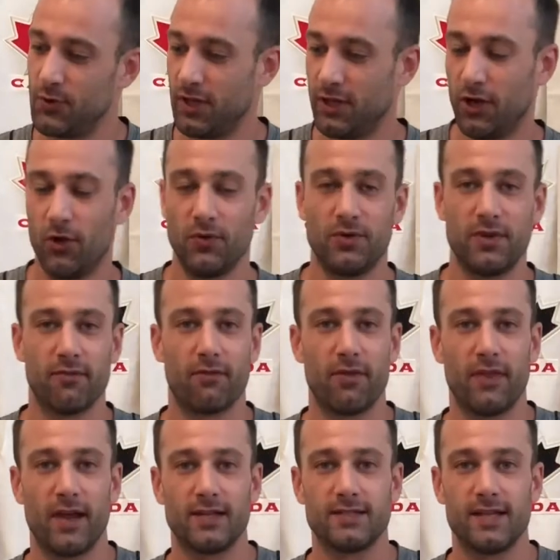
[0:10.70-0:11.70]
a little different
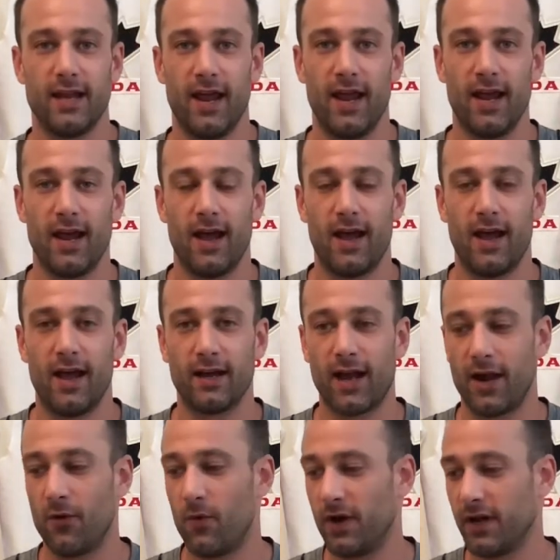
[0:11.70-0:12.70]
thing today.
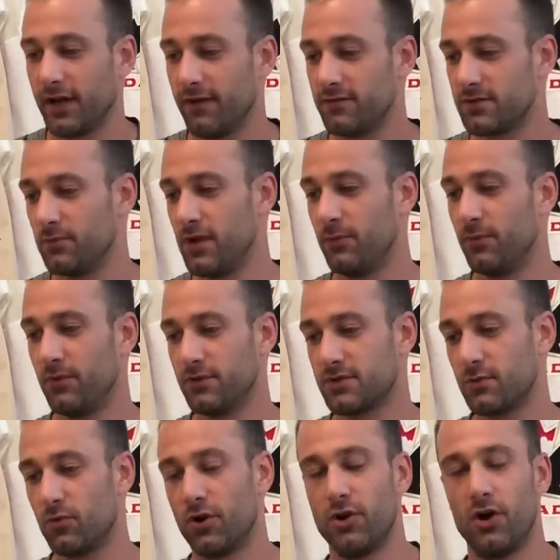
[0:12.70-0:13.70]
Kind of want to give some people
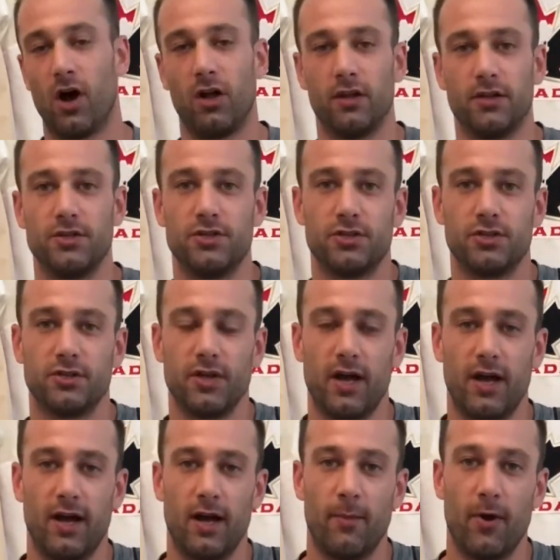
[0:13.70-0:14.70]
some more knowledge
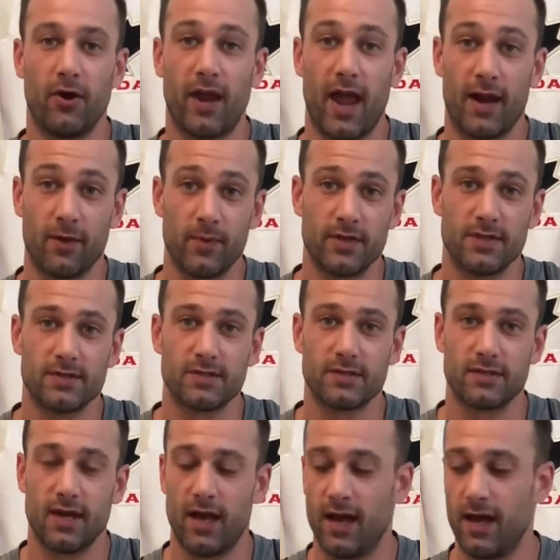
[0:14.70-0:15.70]
about
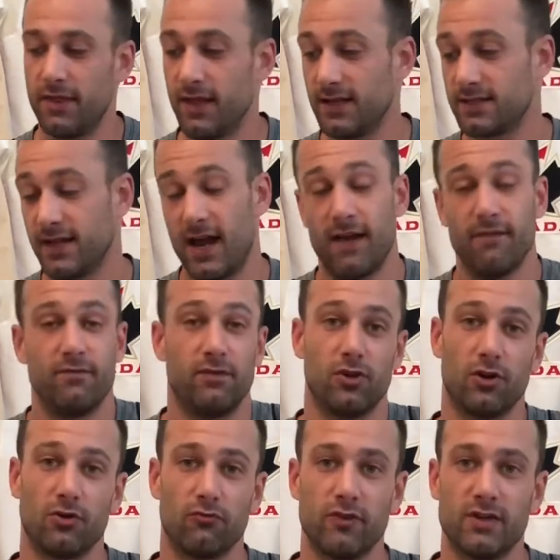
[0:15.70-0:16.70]
cannabis, things that I've
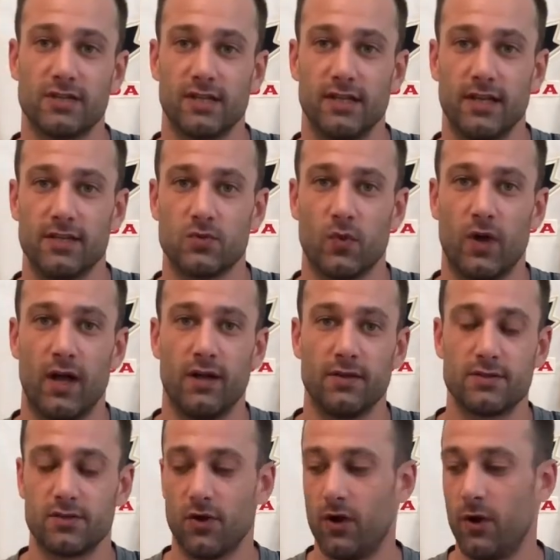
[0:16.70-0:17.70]
learned recently as well,
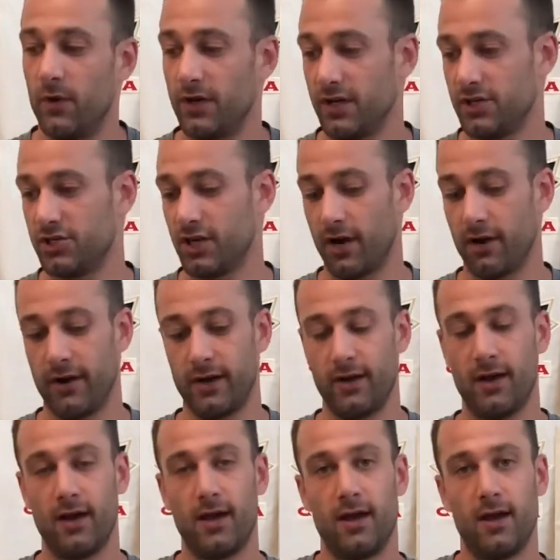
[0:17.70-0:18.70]
so I wanted to share it.